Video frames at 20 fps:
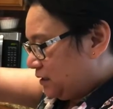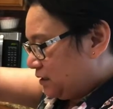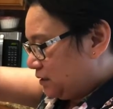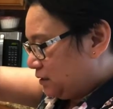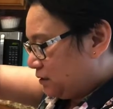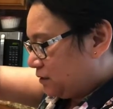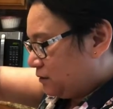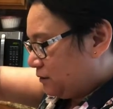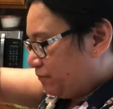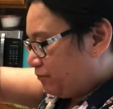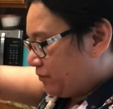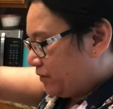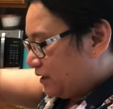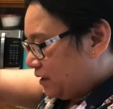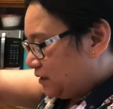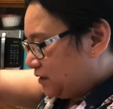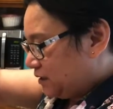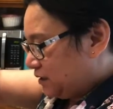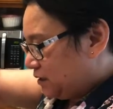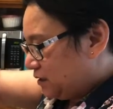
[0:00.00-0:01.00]
So
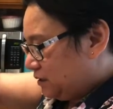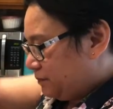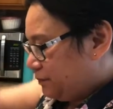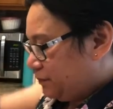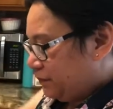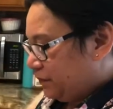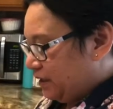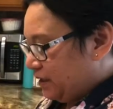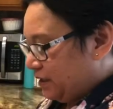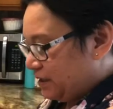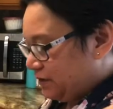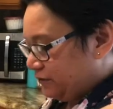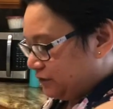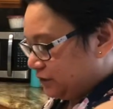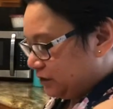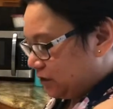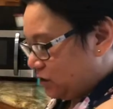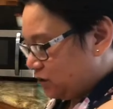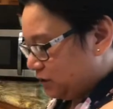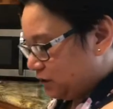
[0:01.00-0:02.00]
just put enough
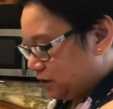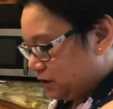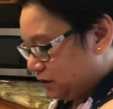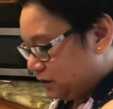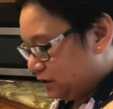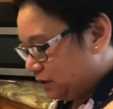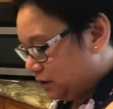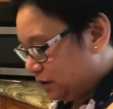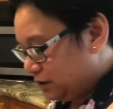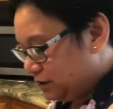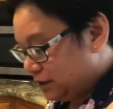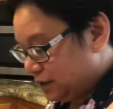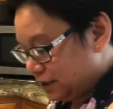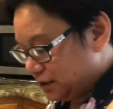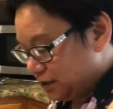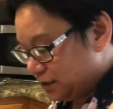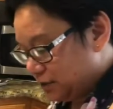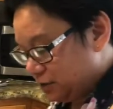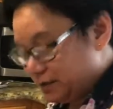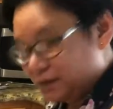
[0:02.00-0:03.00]
salt. I know
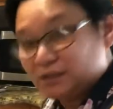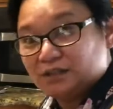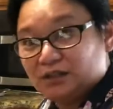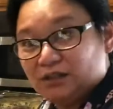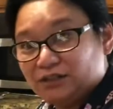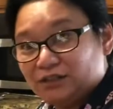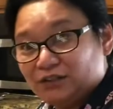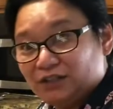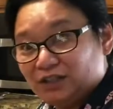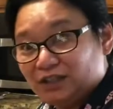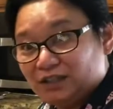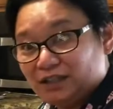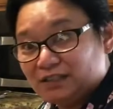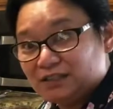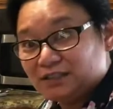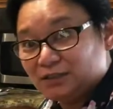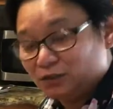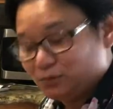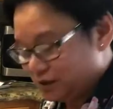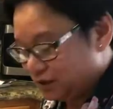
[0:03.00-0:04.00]
that's too much salt. You think
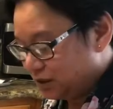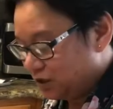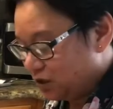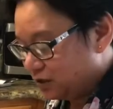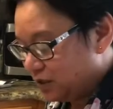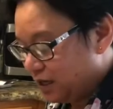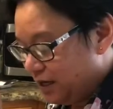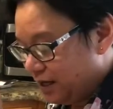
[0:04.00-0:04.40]
that's too much salt?